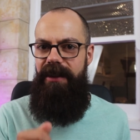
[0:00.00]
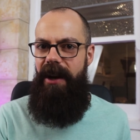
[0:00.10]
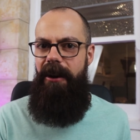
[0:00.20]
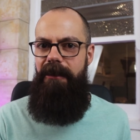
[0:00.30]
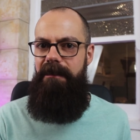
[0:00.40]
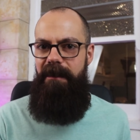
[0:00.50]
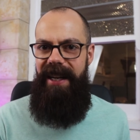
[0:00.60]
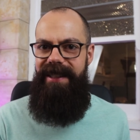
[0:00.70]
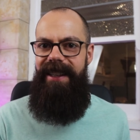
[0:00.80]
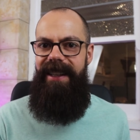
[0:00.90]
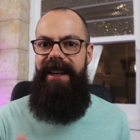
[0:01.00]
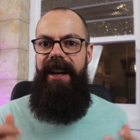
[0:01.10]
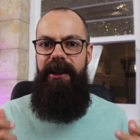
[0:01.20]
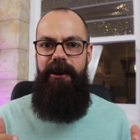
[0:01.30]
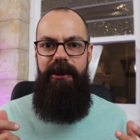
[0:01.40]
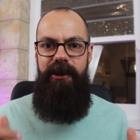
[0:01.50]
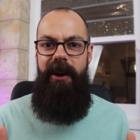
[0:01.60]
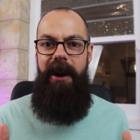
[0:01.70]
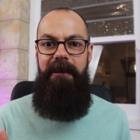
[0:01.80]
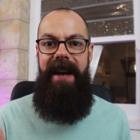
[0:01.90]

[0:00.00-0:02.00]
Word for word: to home button, your drone